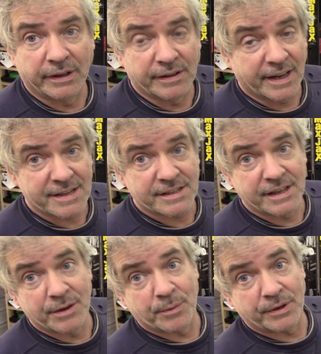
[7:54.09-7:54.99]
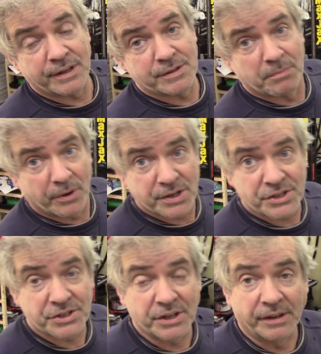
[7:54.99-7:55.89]
The last thing you want is
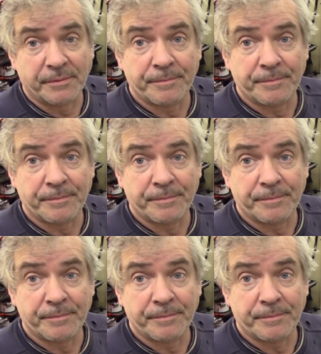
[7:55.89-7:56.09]
moisture